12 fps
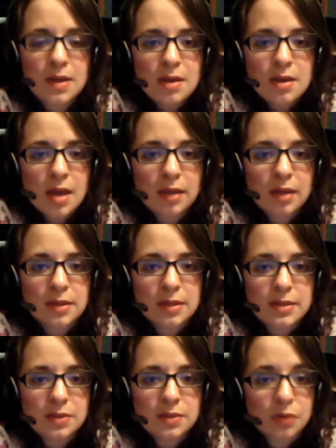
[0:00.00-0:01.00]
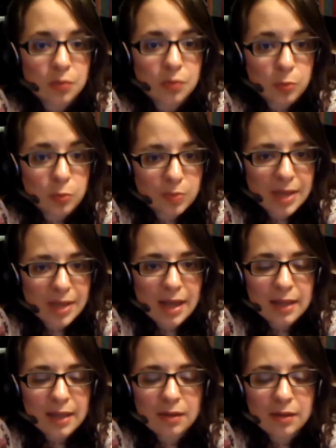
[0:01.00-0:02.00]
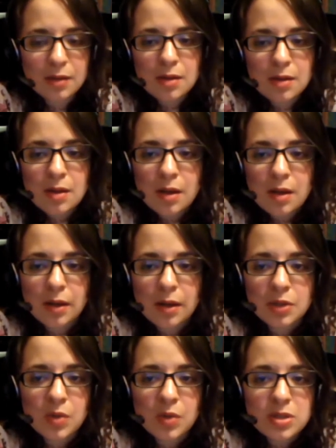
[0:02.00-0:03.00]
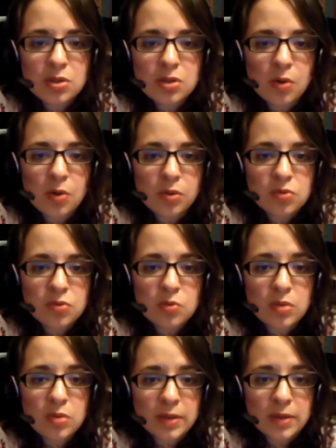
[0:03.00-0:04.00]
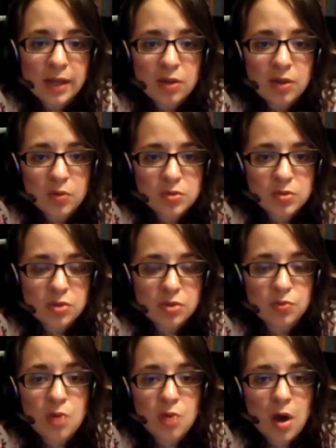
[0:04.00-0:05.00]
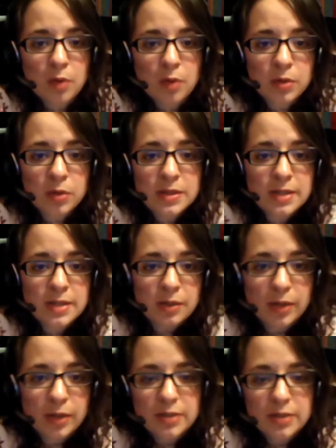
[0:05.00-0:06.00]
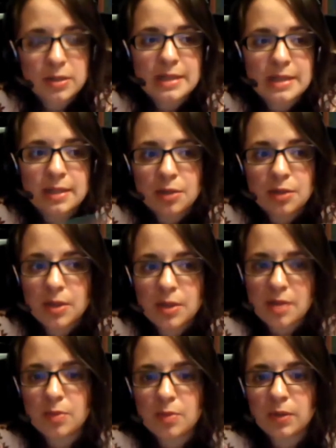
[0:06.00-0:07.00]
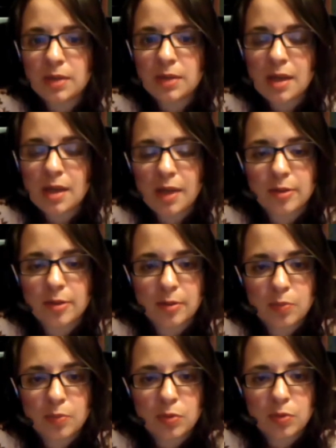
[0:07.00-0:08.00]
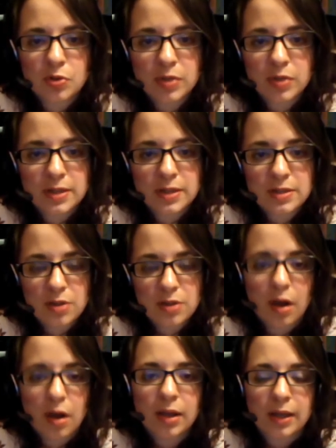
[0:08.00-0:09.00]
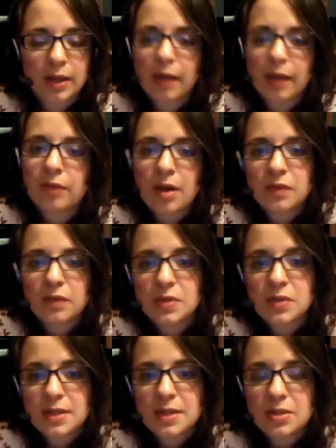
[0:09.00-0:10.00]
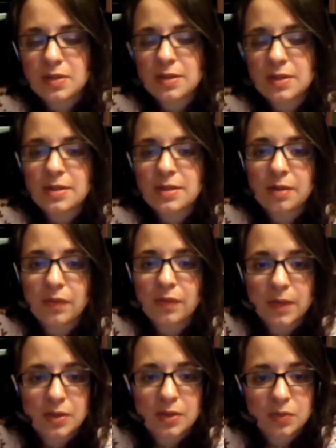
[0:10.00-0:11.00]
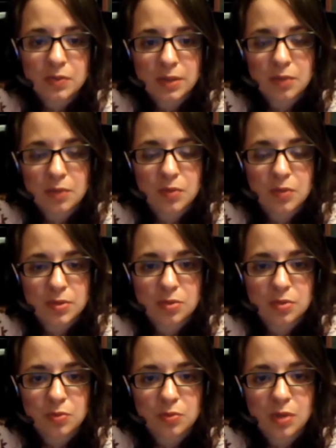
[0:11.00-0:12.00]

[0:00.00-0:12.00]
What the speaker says: at least the group line, you get to go through, the line goes through Hogwarts, and you're actually, it's like you're in the building, and the portraits talk and have conversations and stuff, and that's really cool too.